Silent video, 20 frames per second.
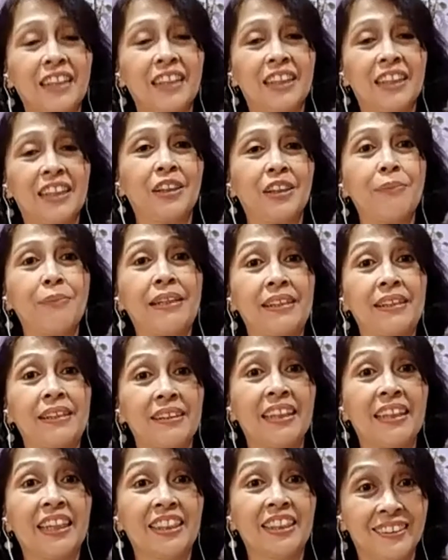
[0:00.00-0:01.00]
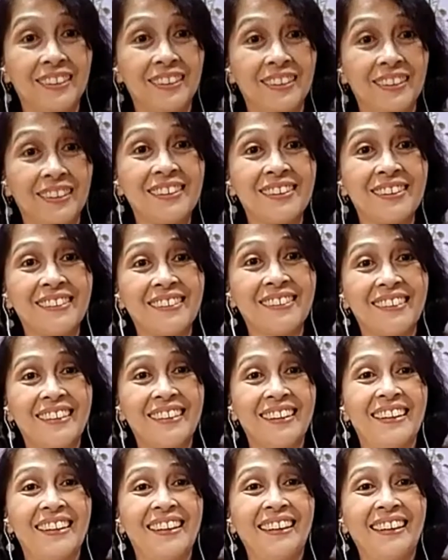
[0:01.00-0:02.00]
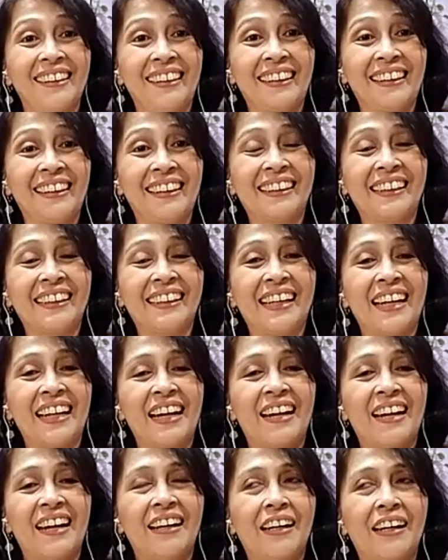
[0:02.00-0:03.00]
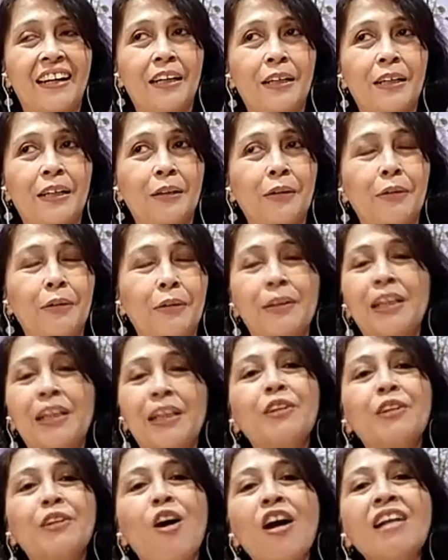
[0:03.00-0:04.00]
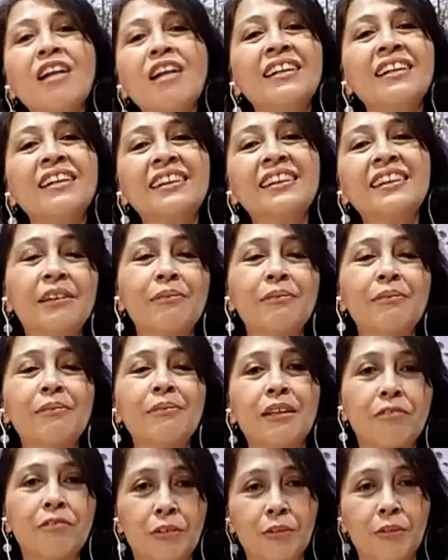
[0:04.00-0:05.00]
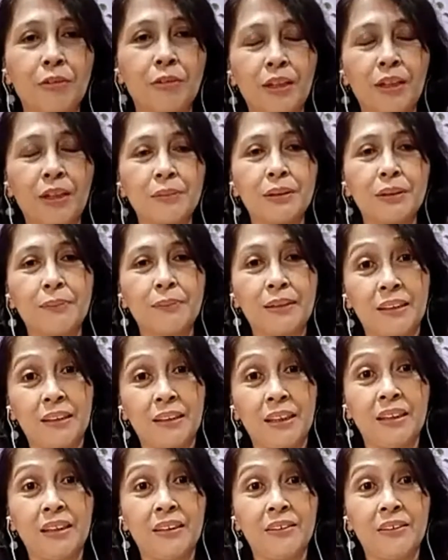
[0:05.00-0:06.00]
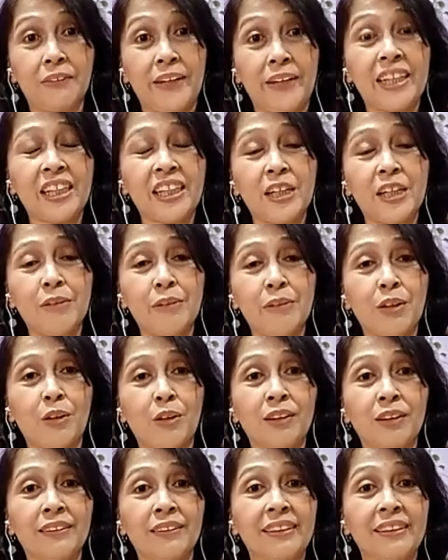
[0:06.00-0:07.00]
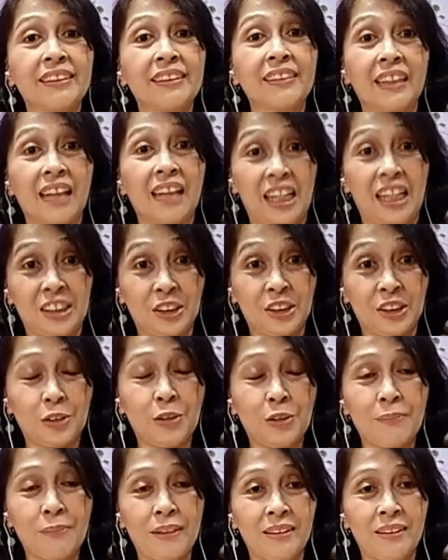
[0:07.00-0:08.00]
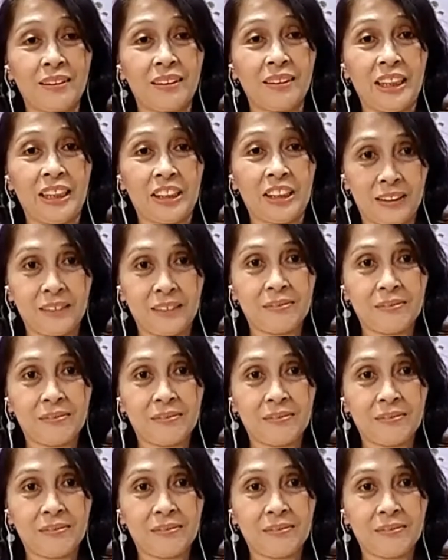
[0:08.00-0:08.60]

meditation. Yeah. We can call this in many forms, but in Reiki, we call this the Gasho meditation.